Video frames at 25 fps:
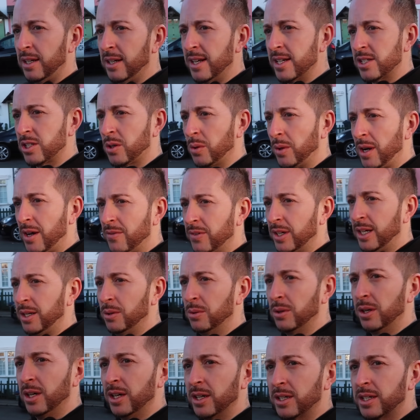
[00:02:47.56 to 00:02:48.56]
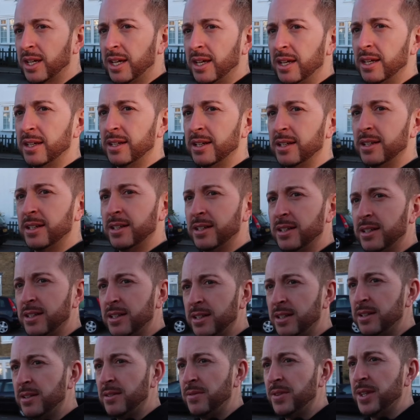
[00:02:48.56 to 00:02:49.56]
let's go and have a little look.
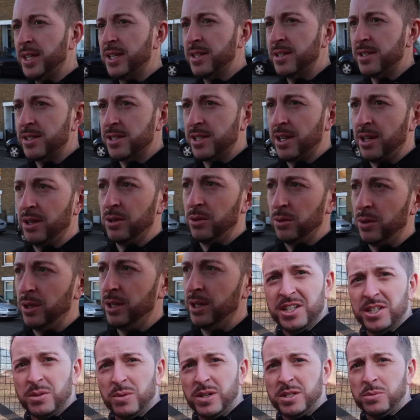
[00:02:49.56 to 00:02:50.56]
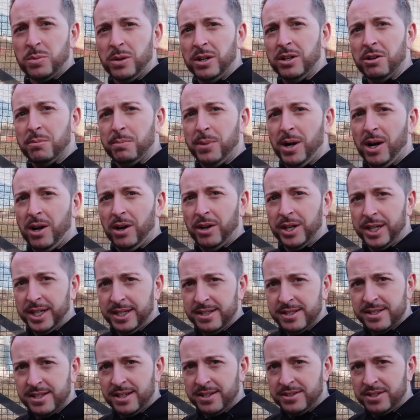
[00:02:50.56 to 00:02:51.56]
So as we look
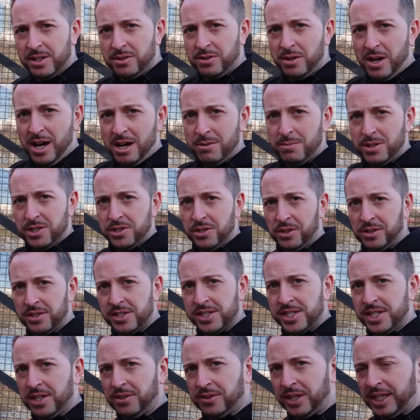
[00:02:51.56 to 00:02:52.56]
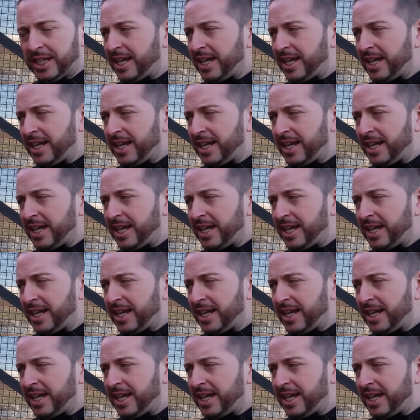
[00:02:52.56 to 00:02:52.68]
behind, I don't know how much you can see on the